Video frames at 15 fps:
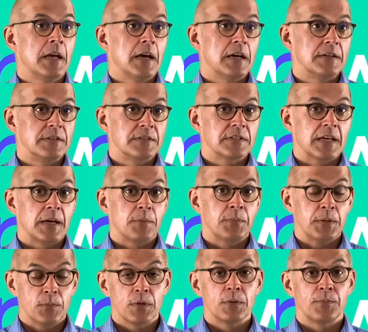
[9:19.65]
And
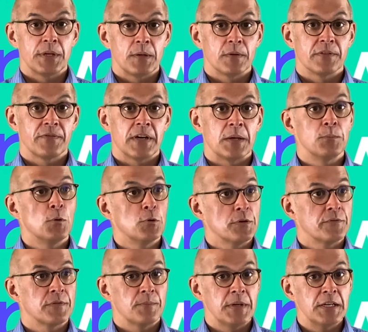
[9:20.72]
people will be able to find more
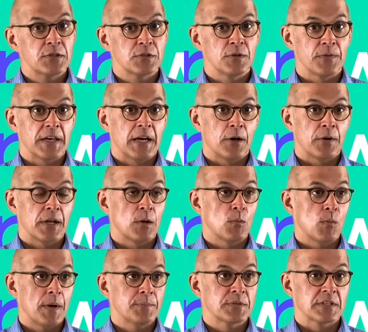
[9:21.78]
information on that on our
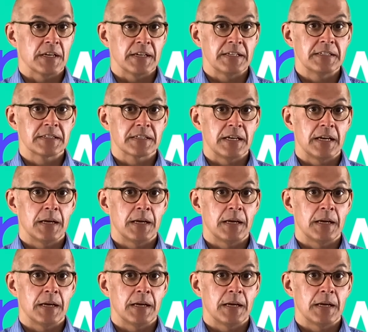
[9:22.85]
website